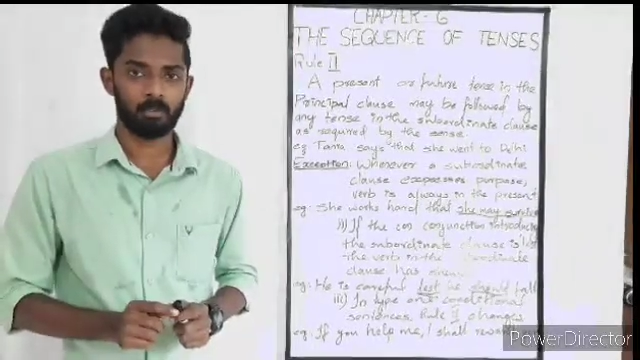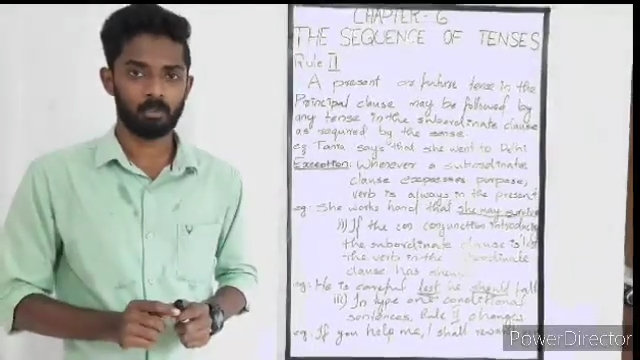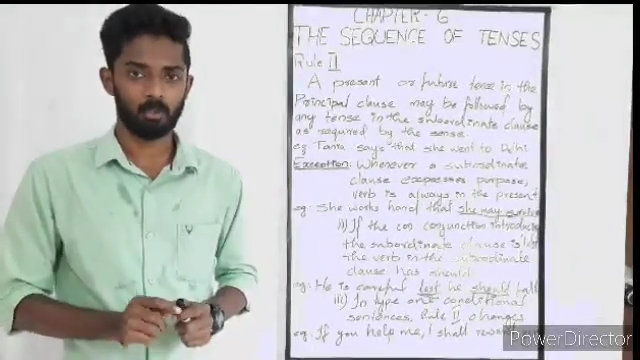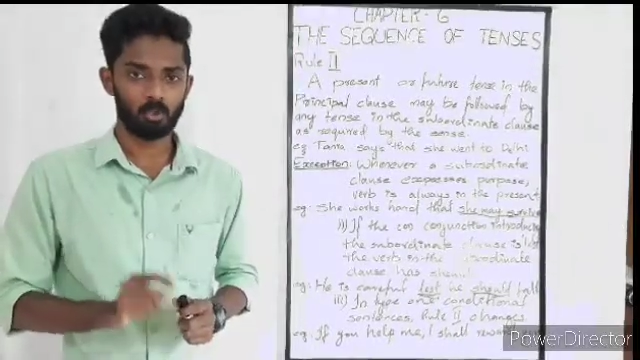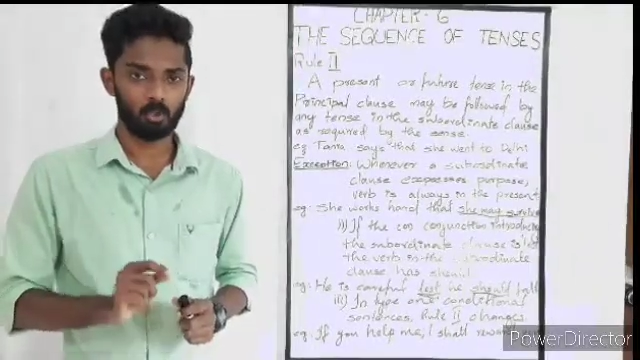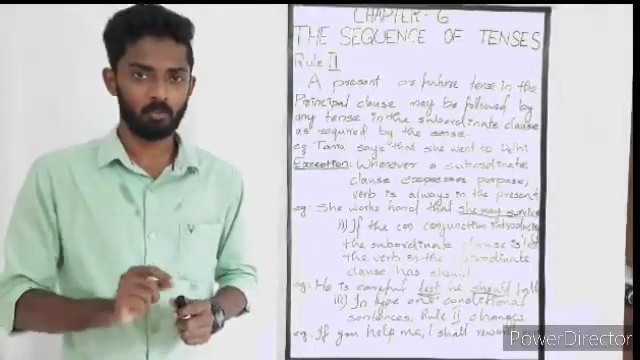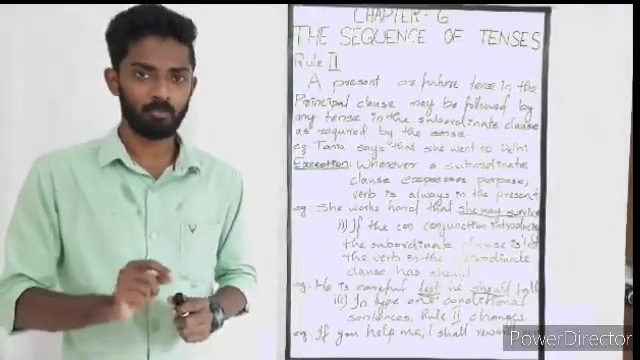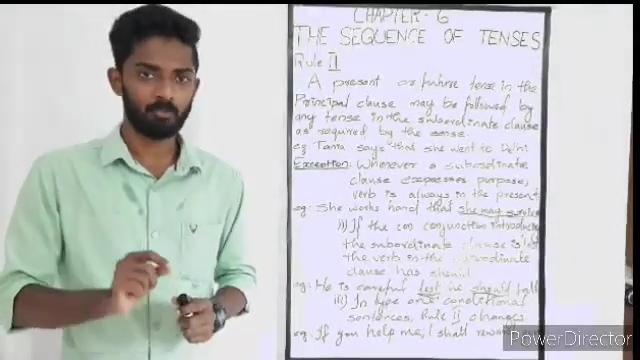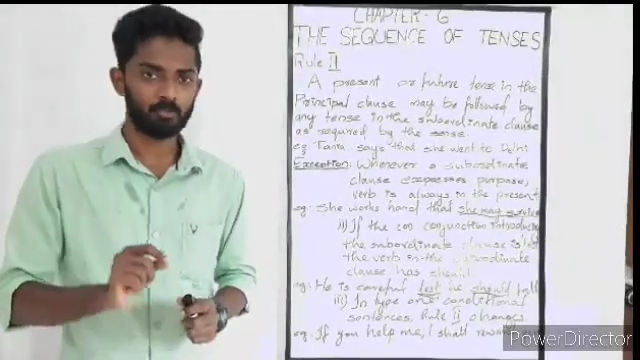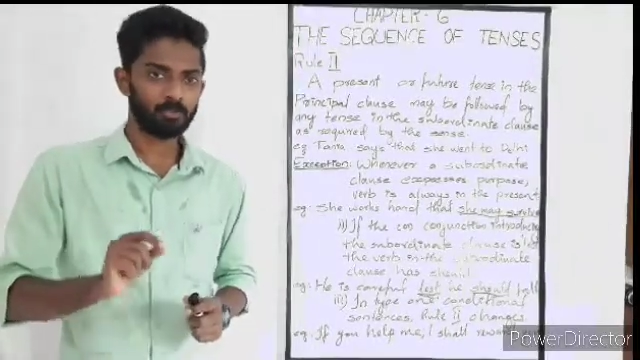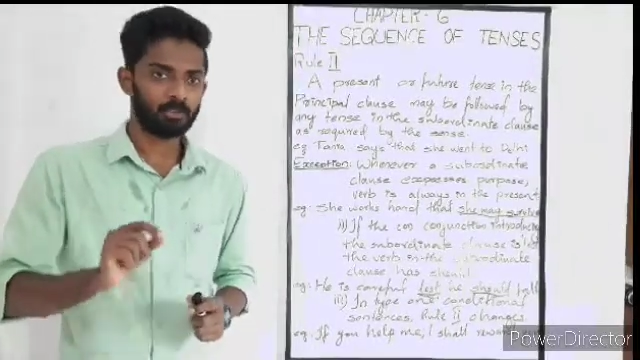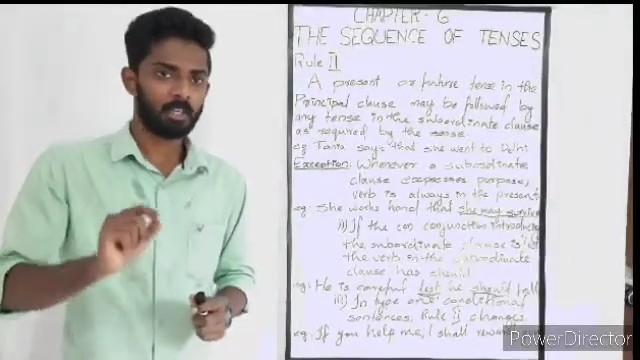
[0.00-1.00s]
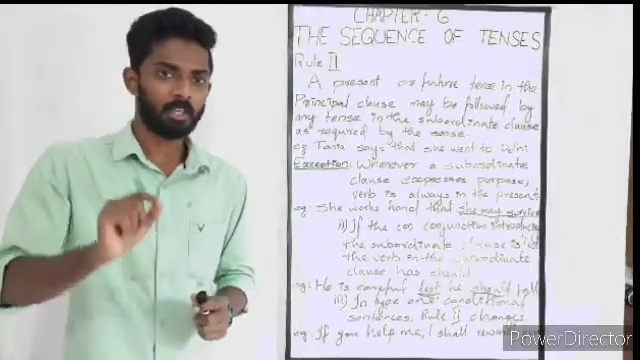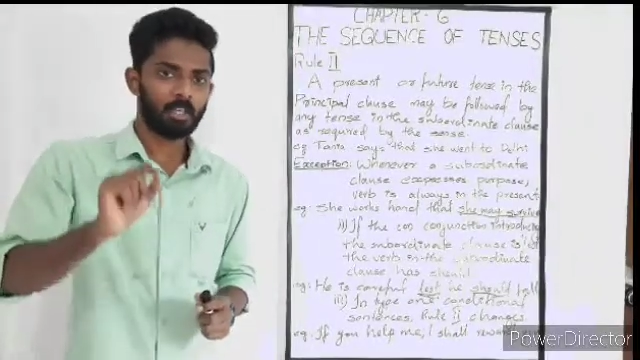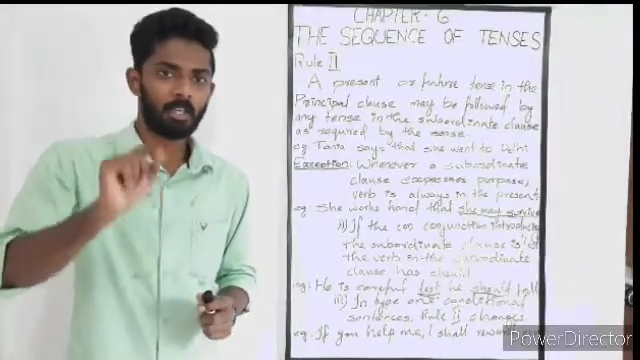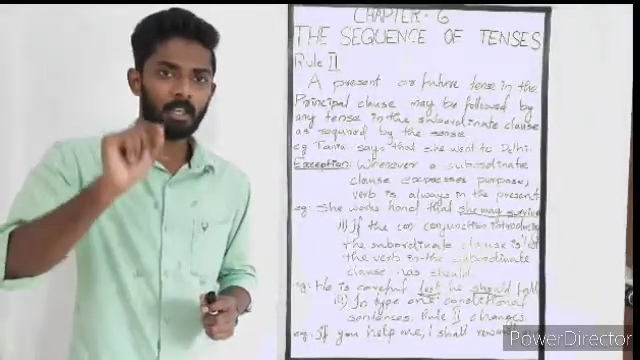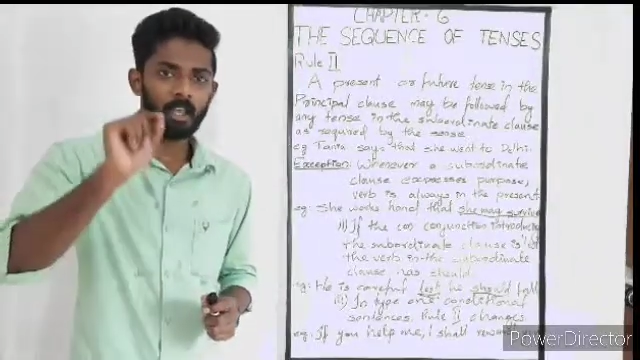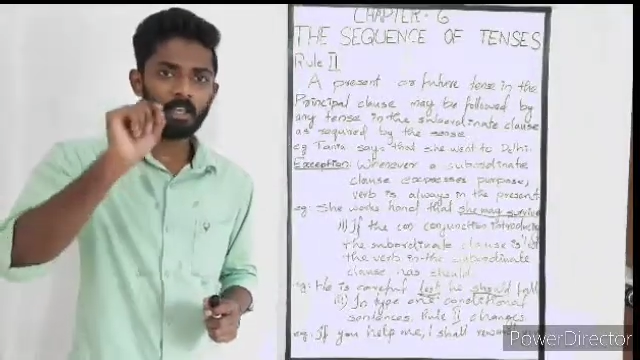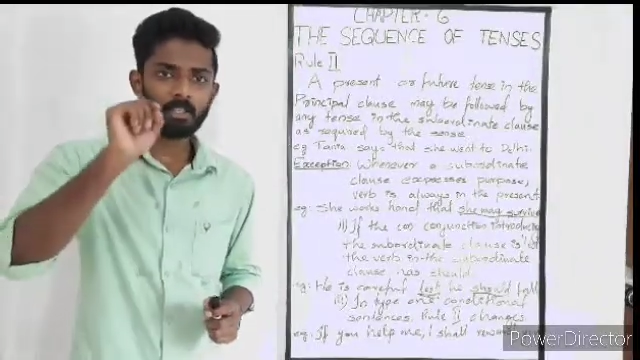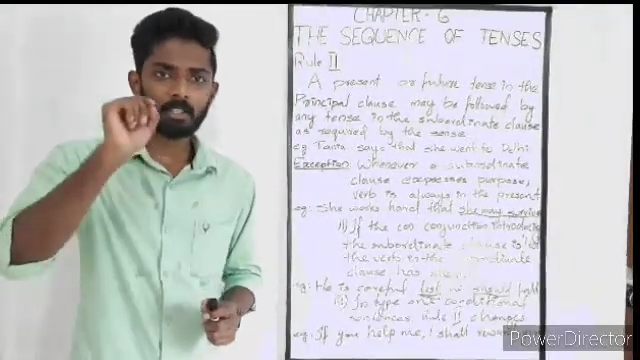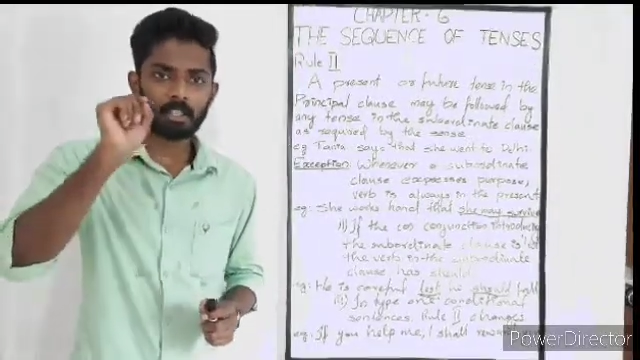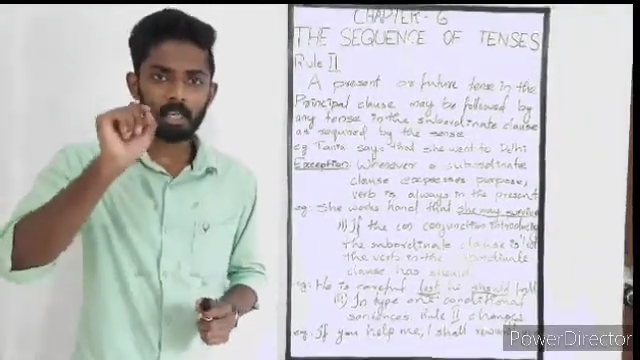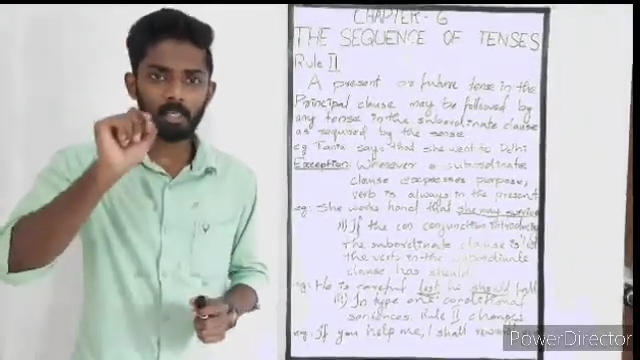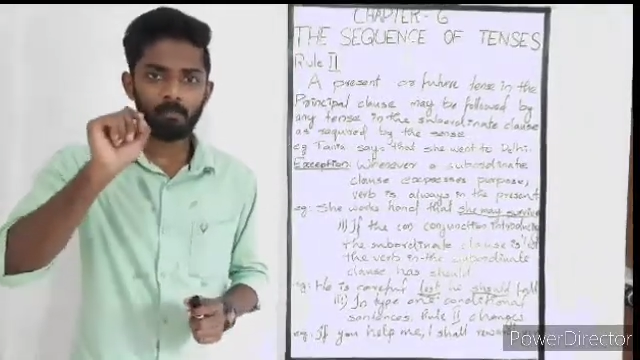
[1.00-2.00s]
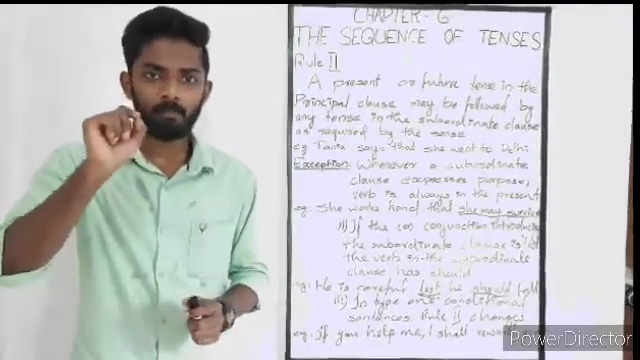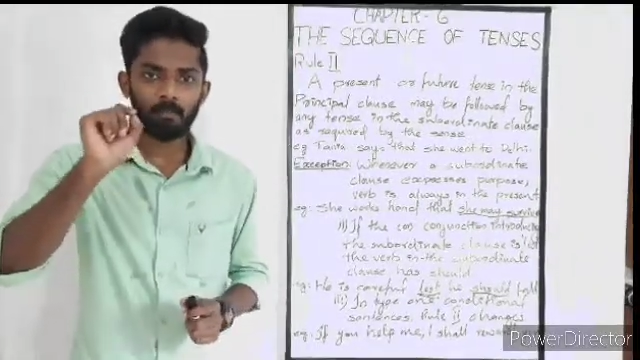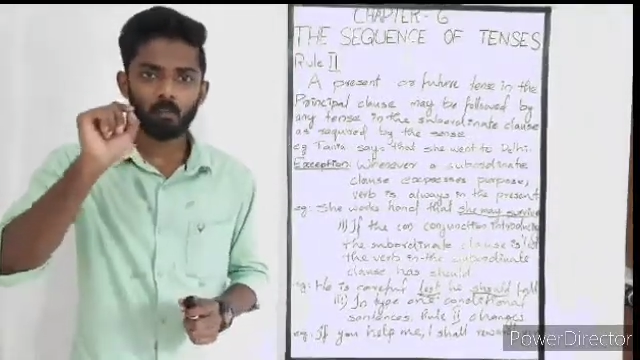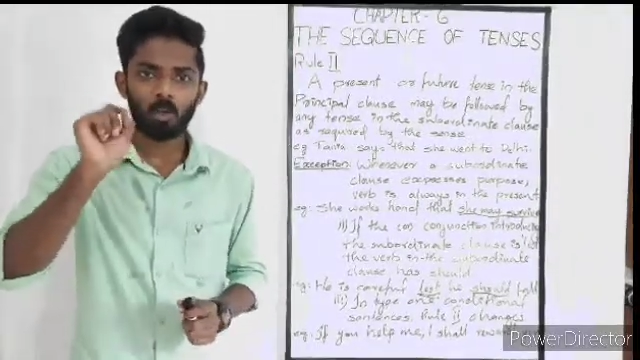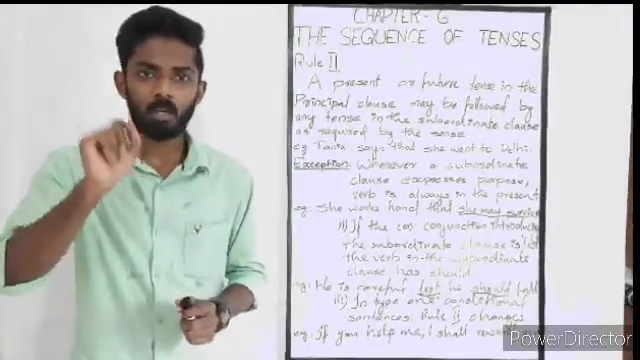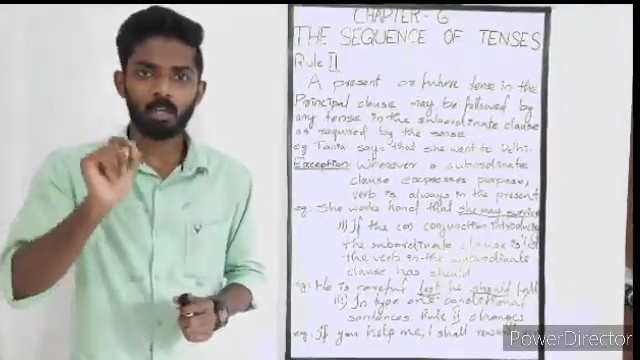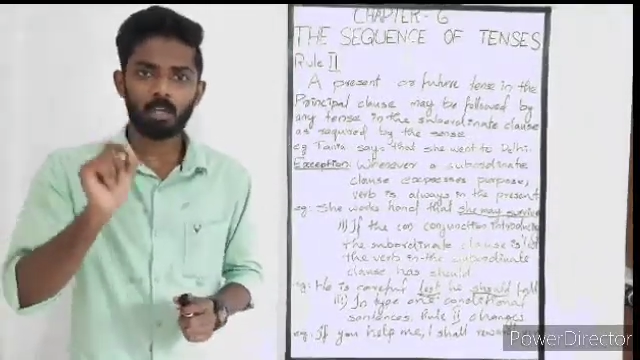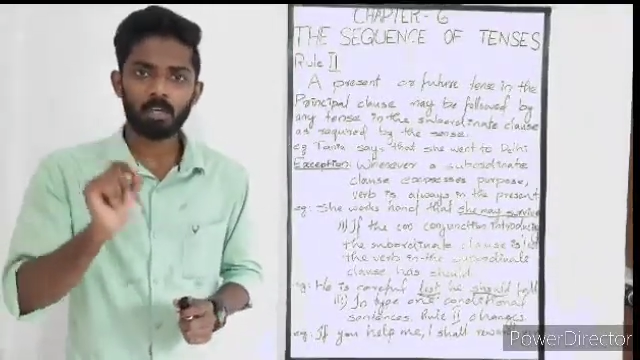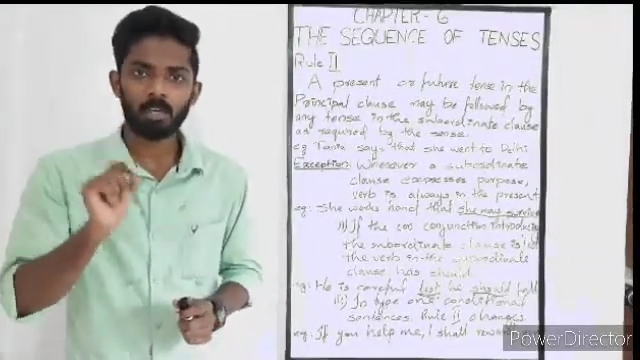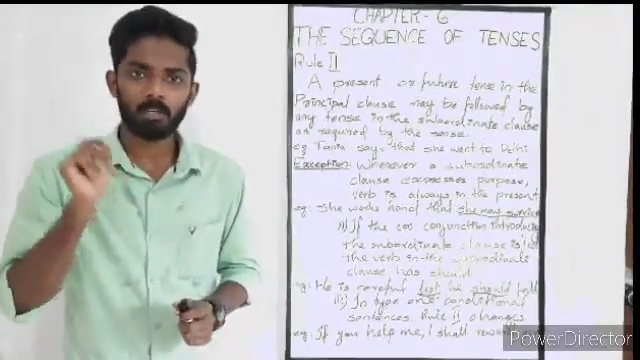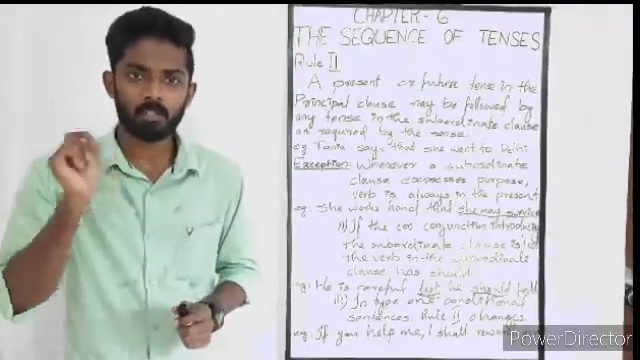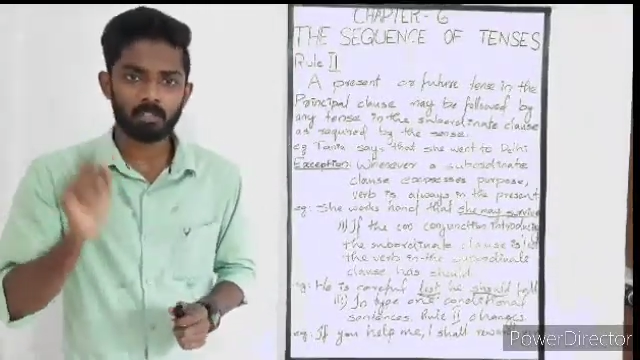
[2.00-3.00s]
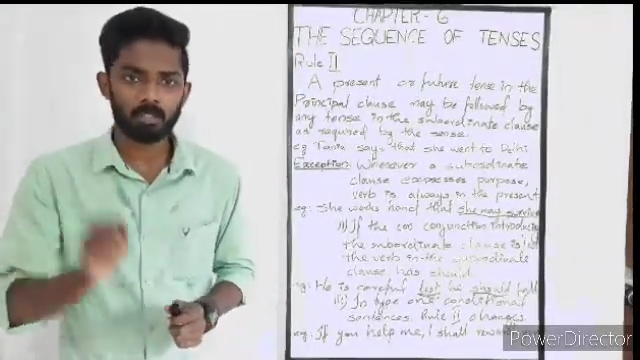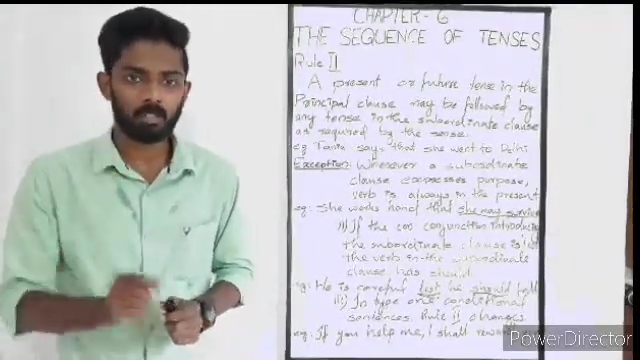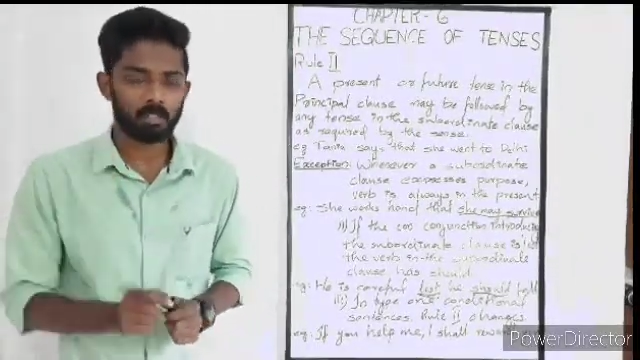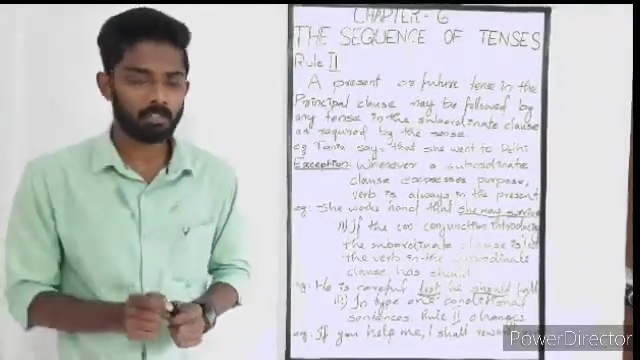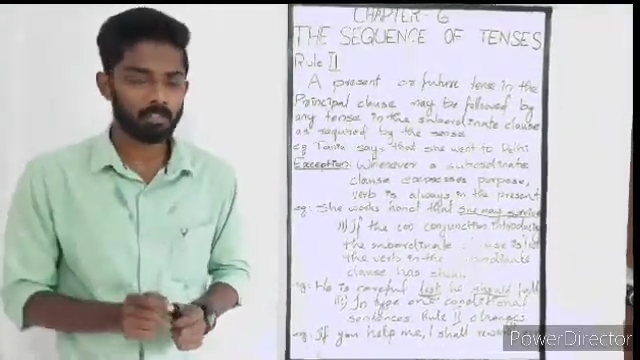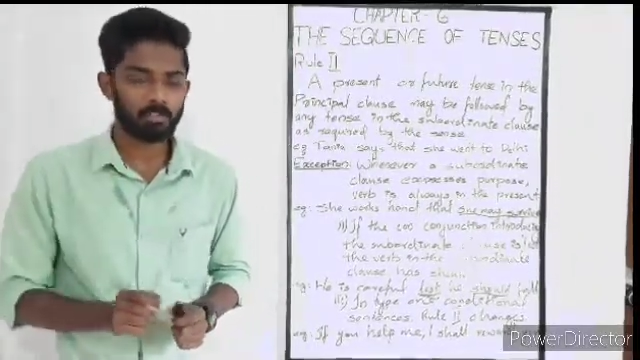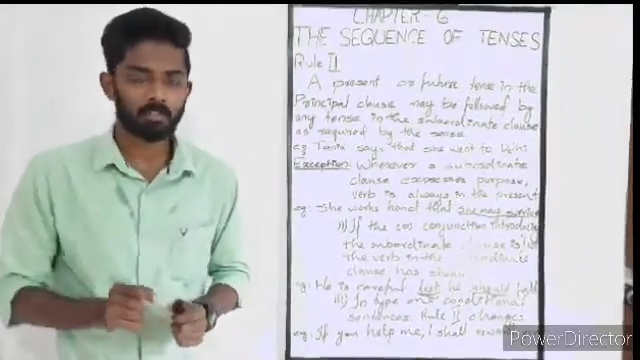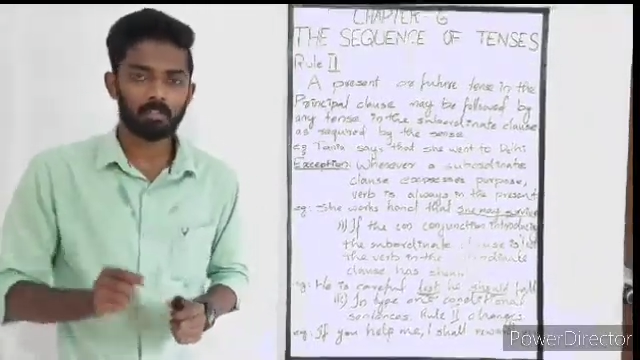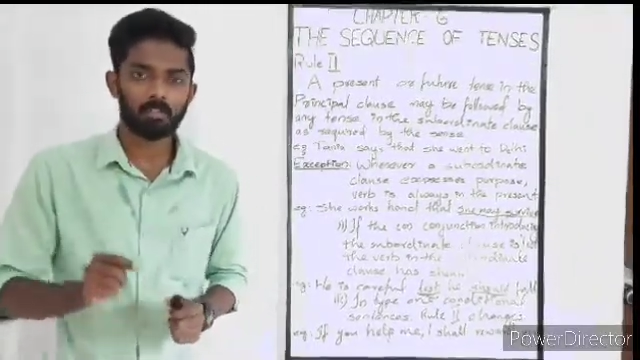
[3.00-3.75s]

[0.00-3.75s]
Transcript: So in type 1 conditional sentence,